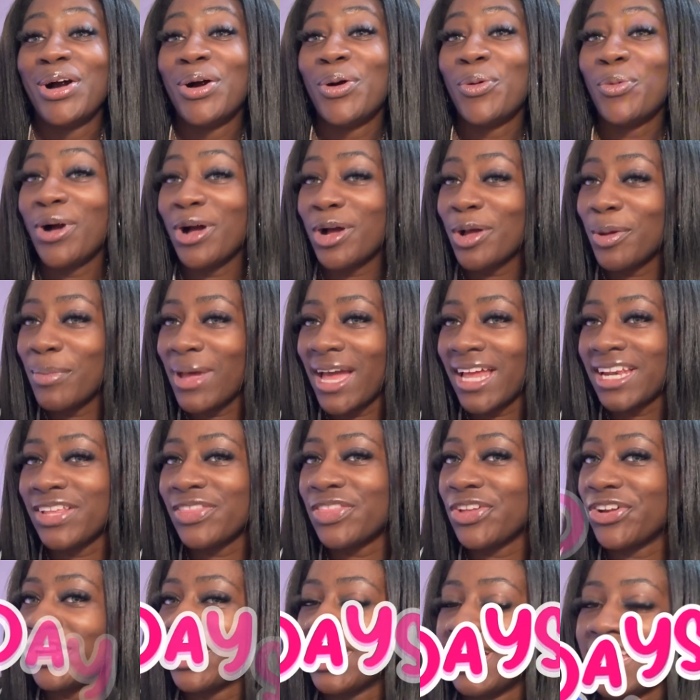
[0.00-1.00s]
Welcome back to
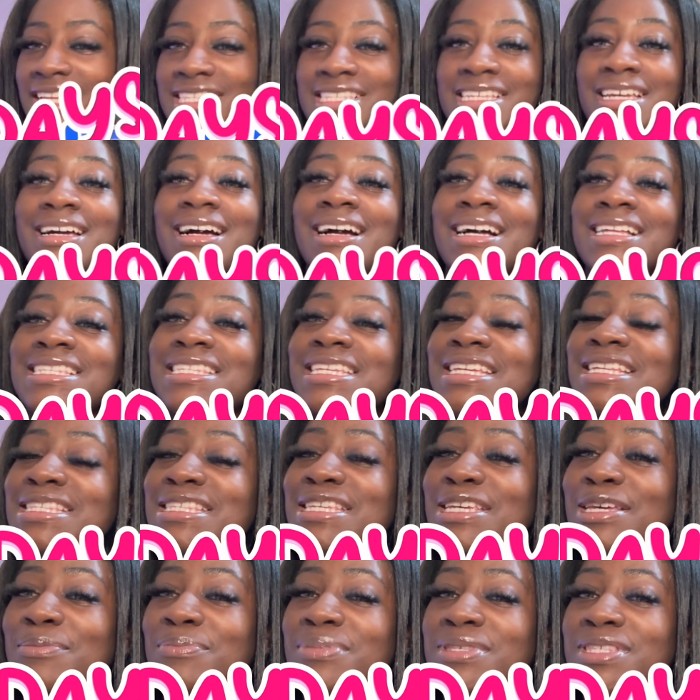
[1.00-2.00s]
30 Days of Content
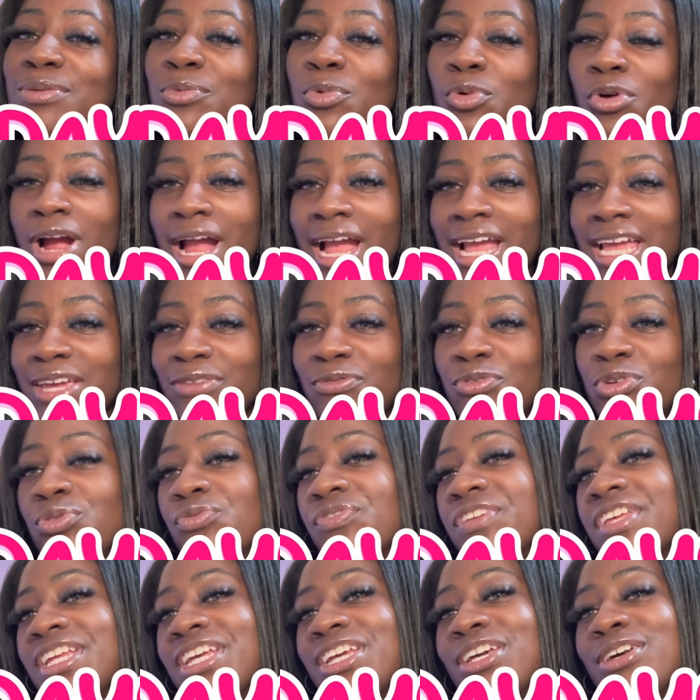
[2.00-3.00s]
Tips, where I give you
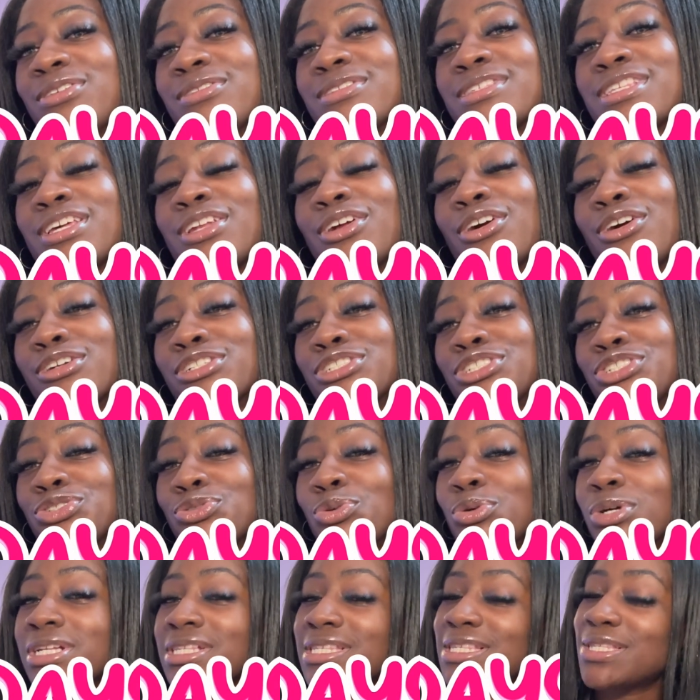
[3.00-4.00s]
videos that are
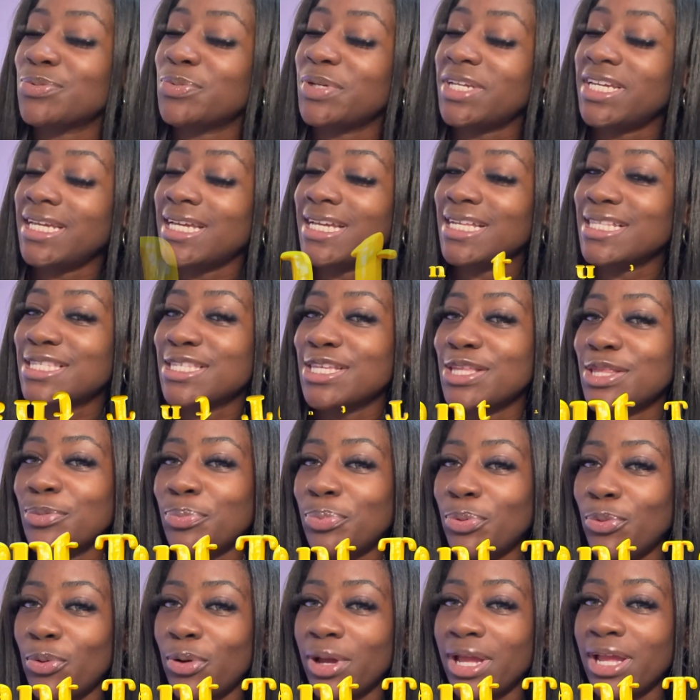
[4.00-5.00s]
short, sweet, and to the
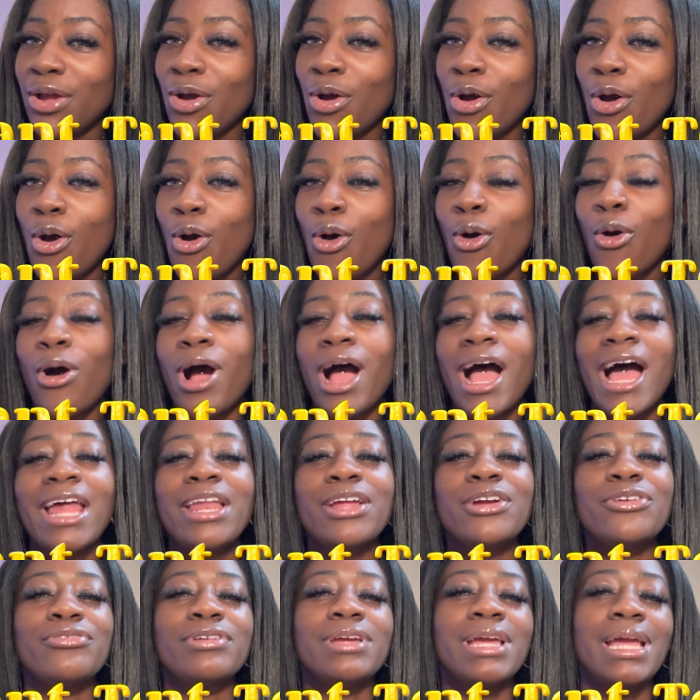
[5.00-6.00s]
point on how
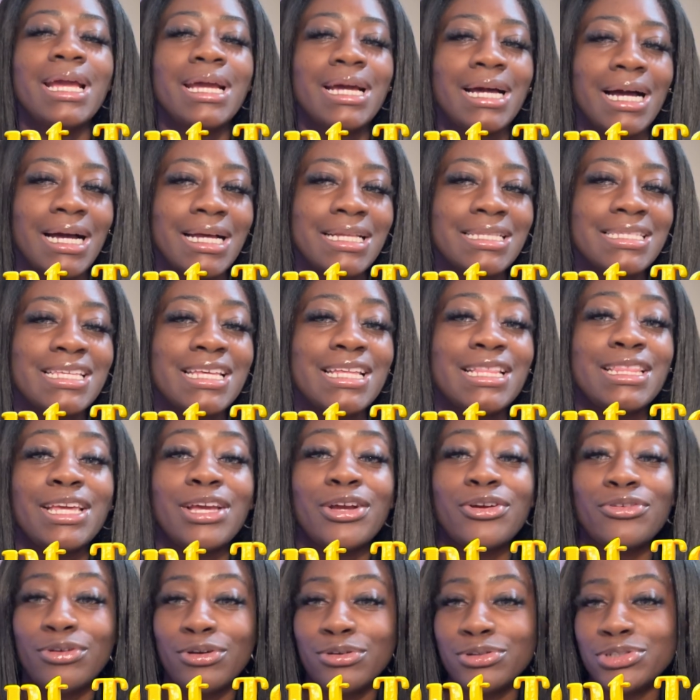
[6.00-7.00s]
to create content
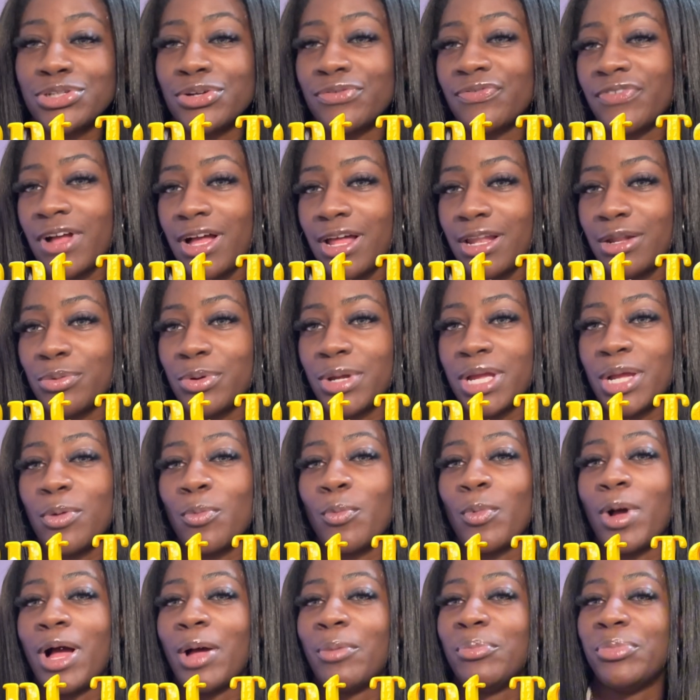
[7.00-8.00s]
that grows your following
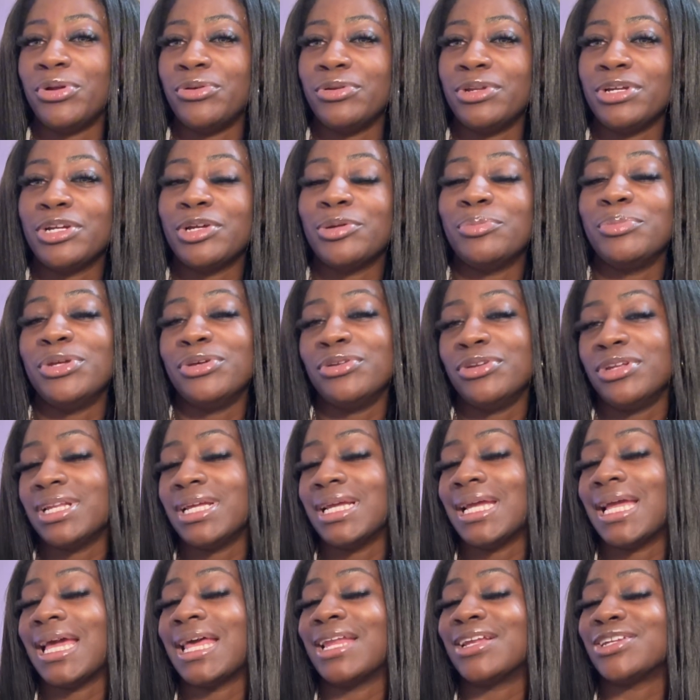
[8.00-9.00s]
while building
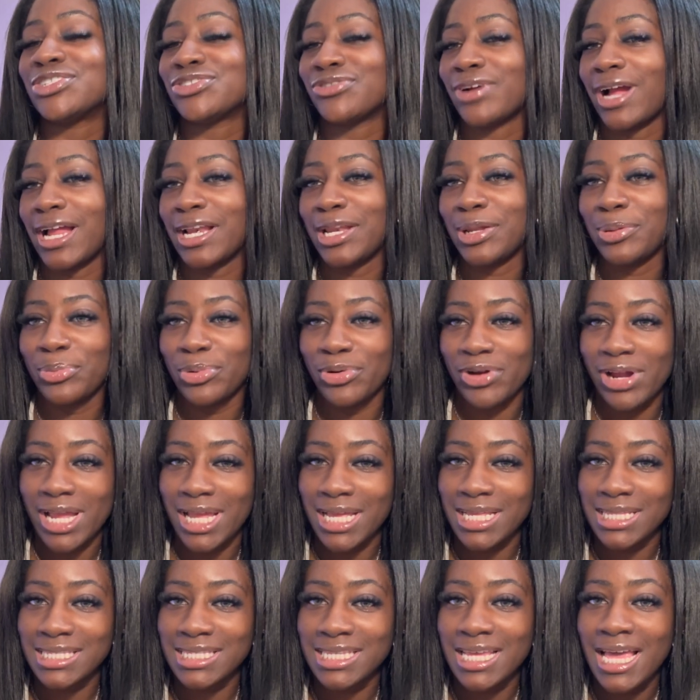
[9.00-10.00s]
community and attracting
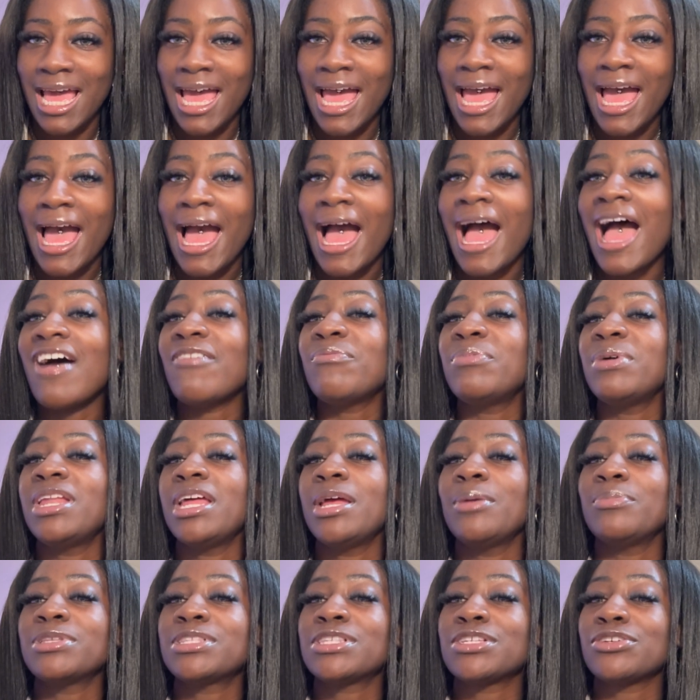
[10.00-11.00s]
brands. I've been
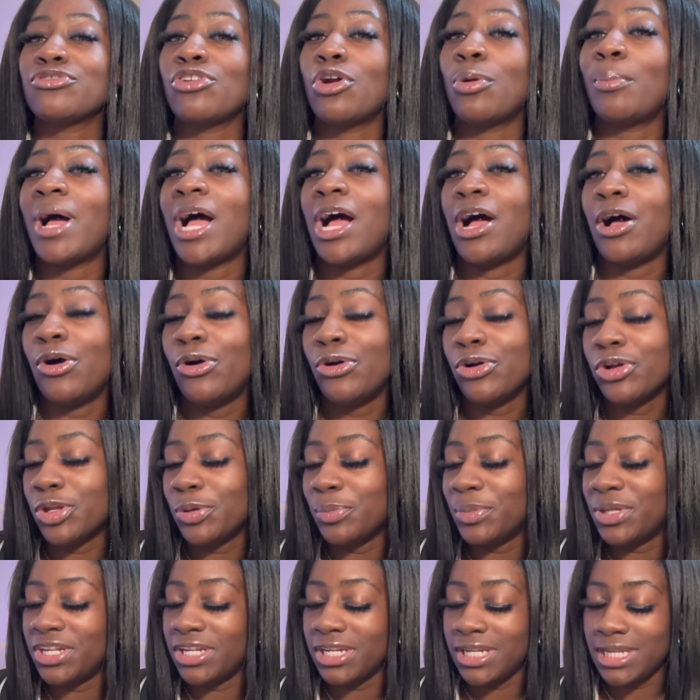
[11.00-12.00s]
able to grow my own
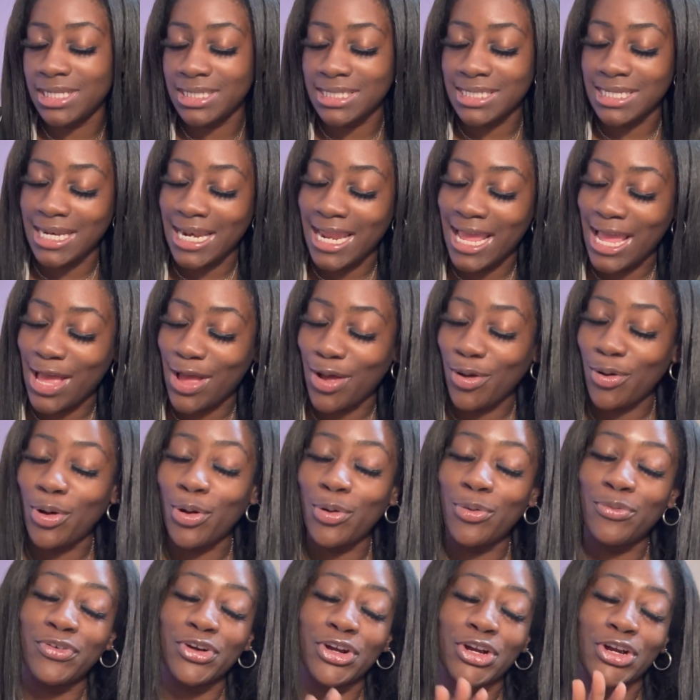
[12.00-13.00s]
community to now
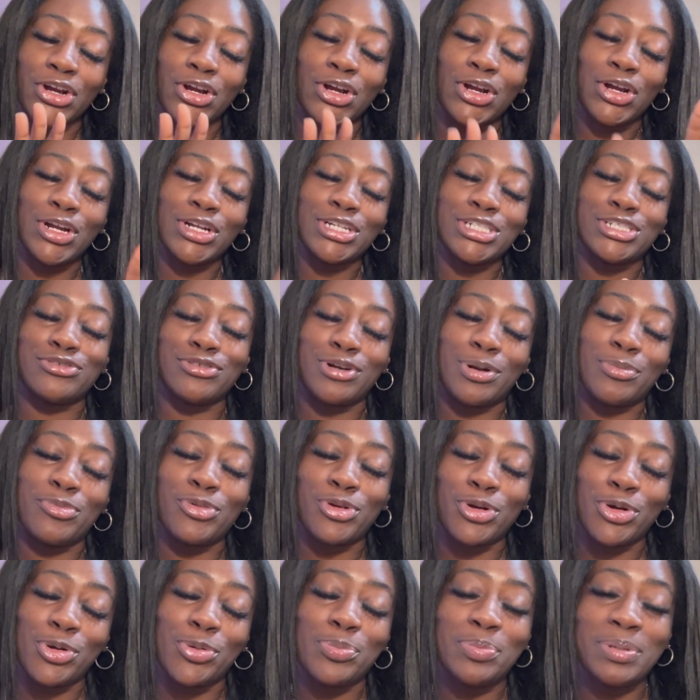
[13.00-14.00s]
over,
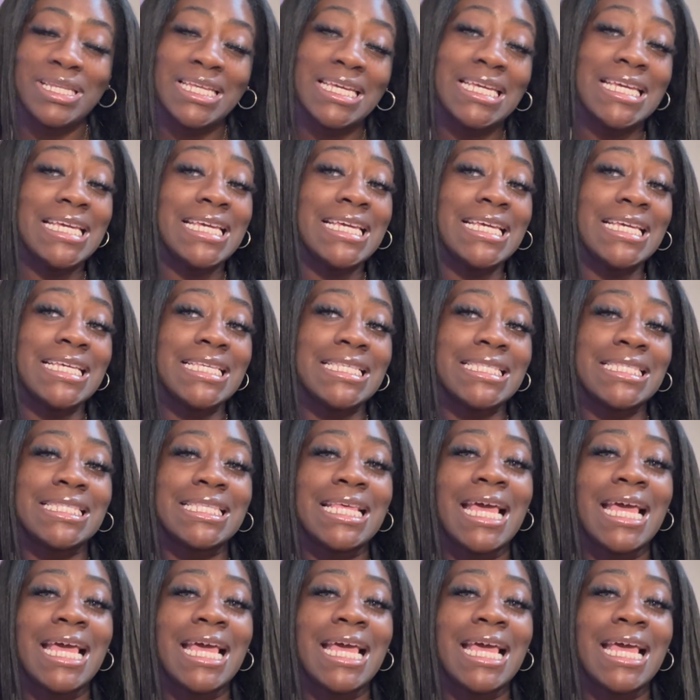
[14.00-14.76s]
drumroll please,